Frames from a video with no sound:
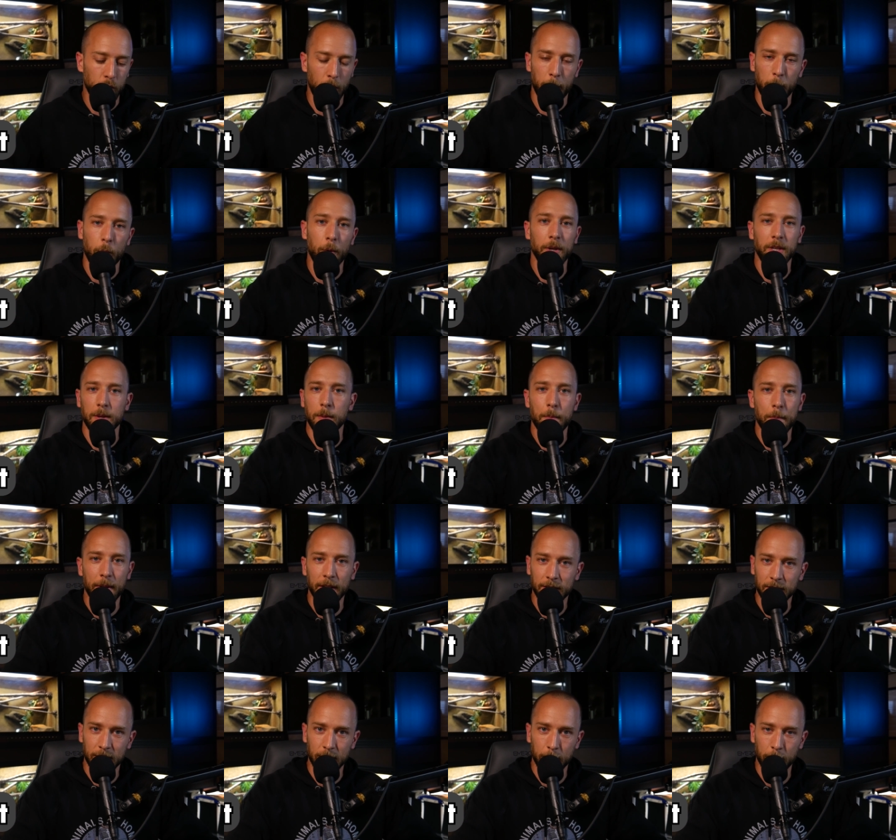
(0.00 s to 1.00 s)
So I'm going to
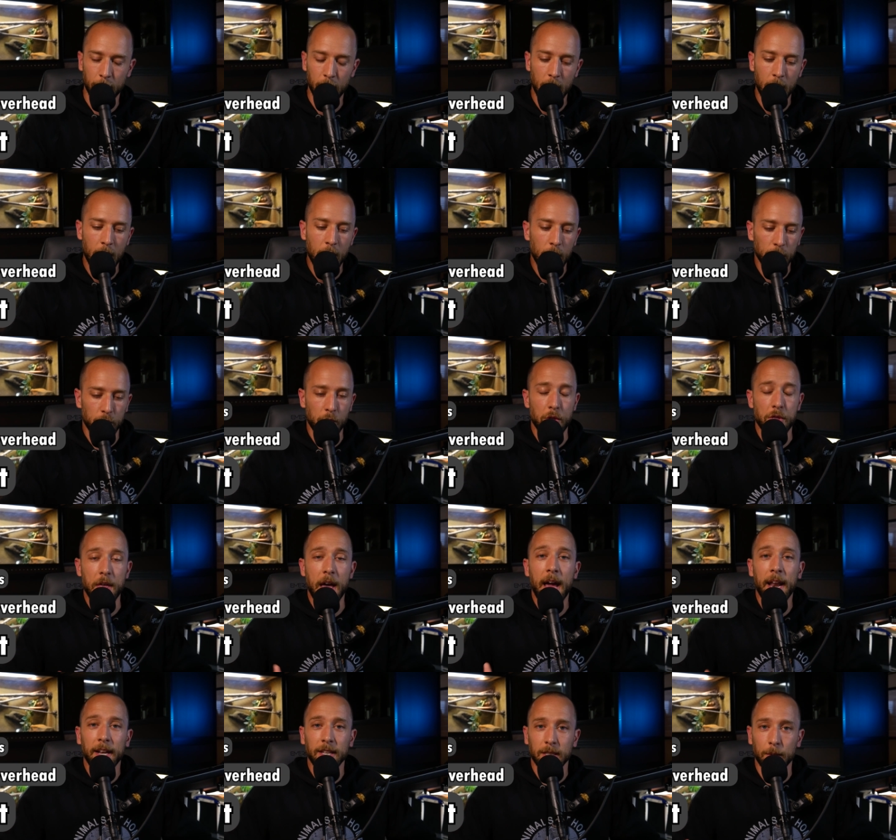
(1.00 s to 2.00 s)
miss them. So
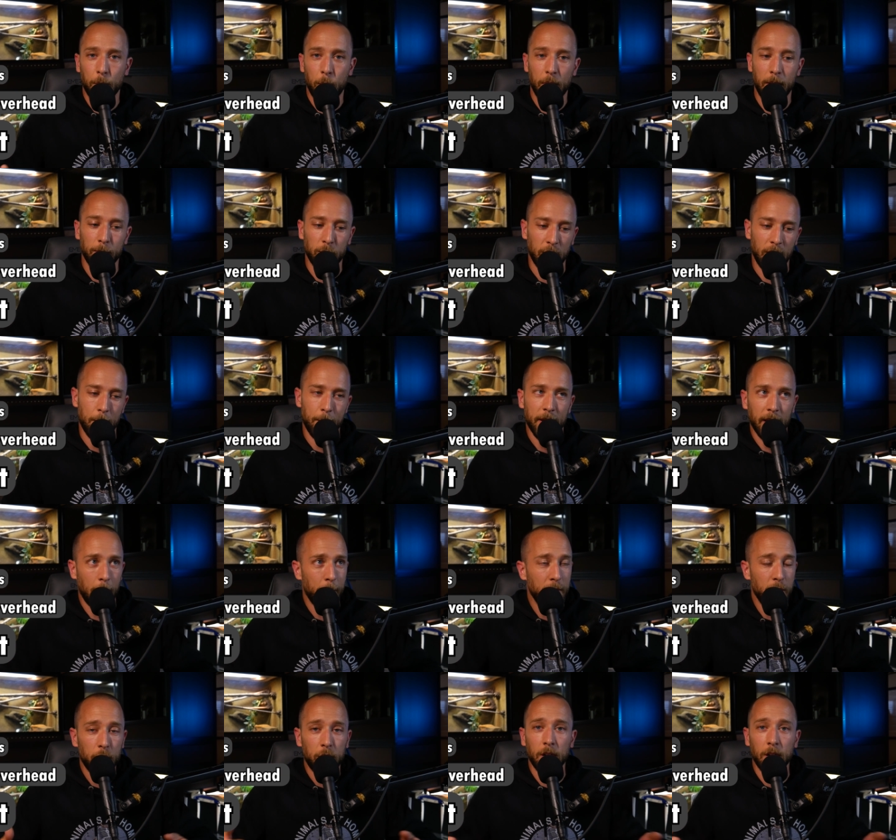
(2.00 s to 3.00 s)
that is the point I'm trying to make. I mean, you